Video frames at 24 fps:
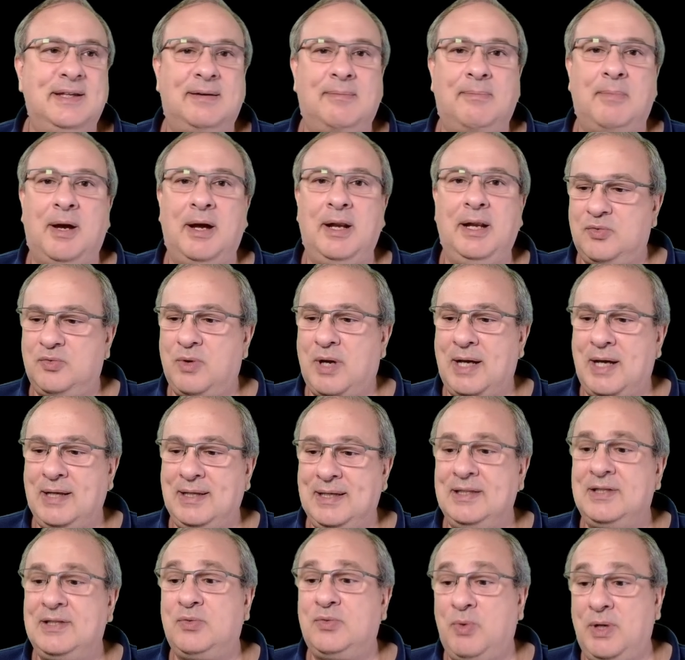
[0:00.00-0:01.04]
mining. I
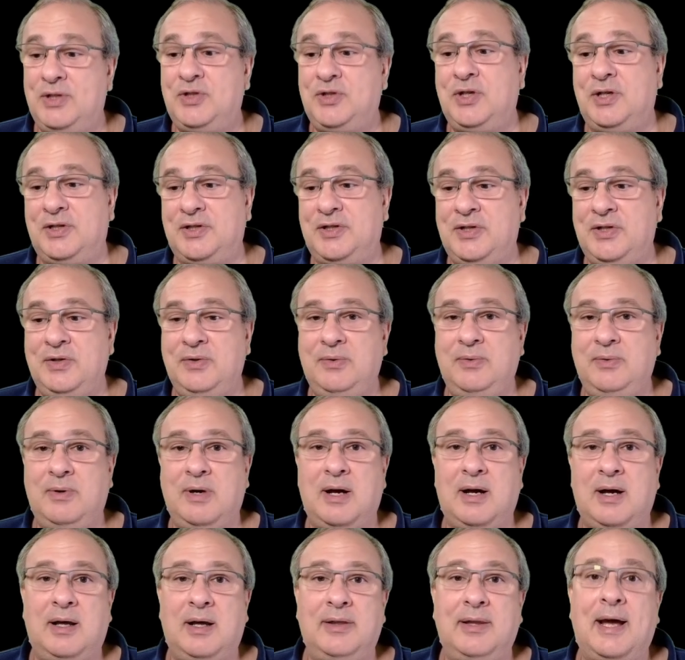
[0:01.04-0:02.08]
did switch it to
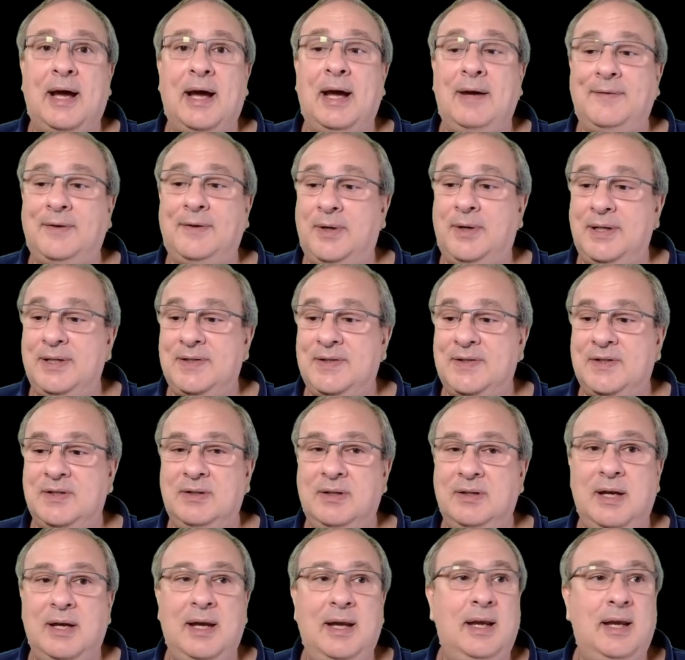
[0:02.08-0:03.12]
the Hiveos,
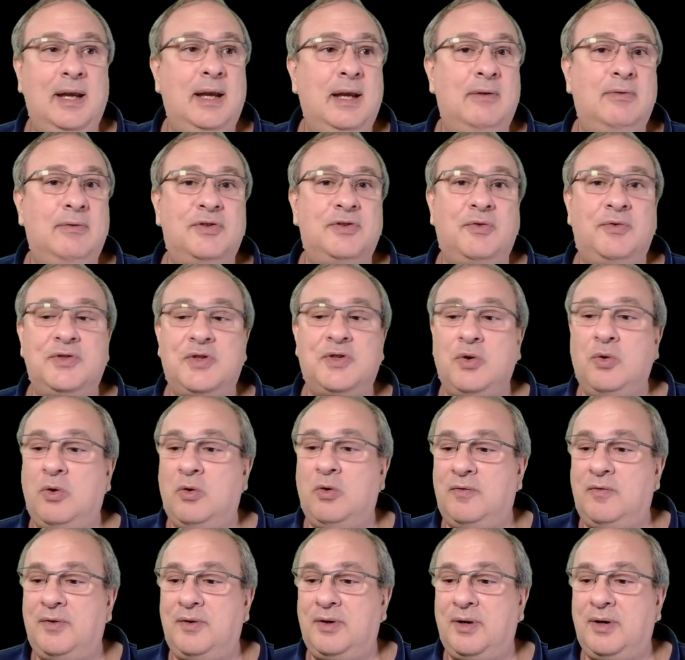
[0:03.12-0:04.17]
and so let's go
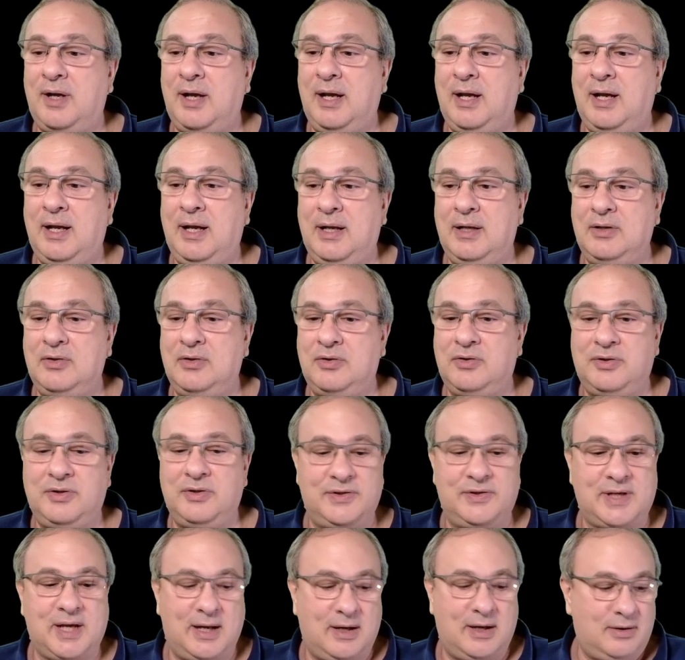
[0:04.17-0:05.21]
over and
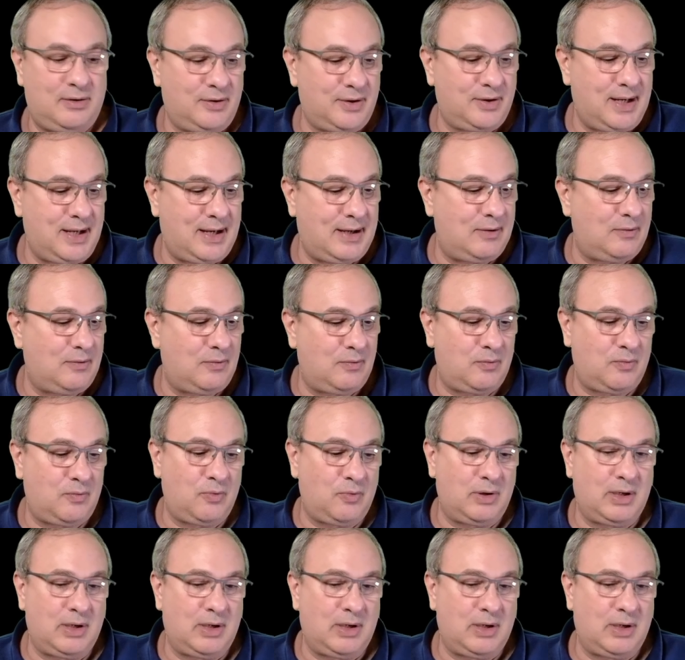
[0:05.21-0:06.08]
just kind of look at what I